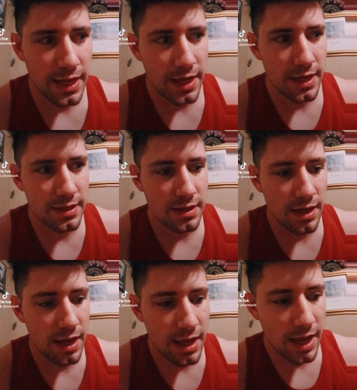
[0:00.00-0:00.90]
it
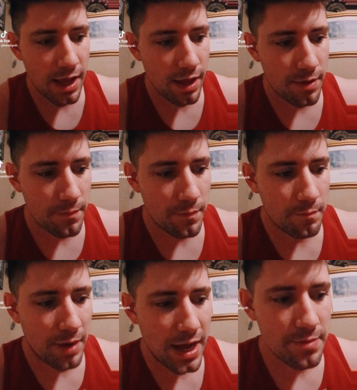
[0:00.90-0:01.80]

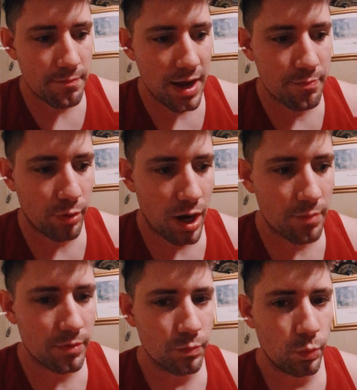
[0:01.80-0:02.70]
my my
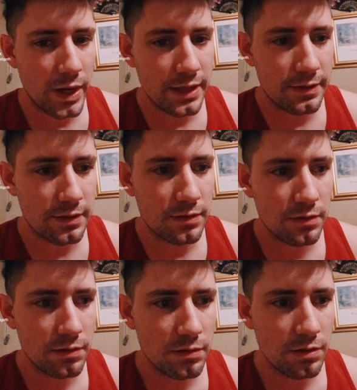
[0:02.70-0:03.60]
problem with
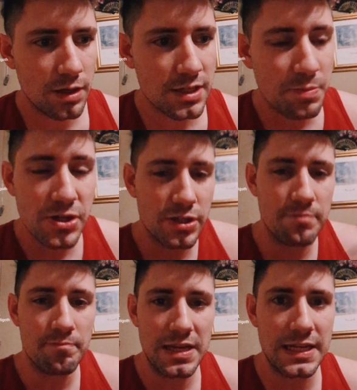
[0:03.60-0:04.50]
especially
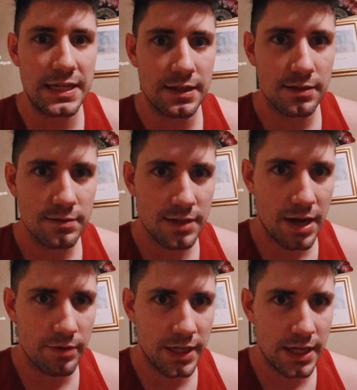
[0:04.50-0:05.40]
media
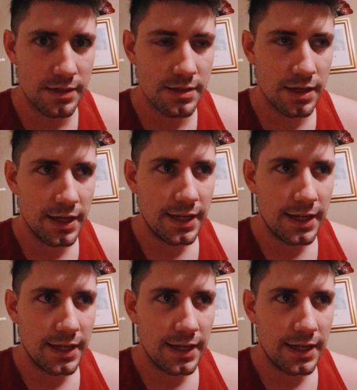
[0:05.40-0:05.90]
nowadays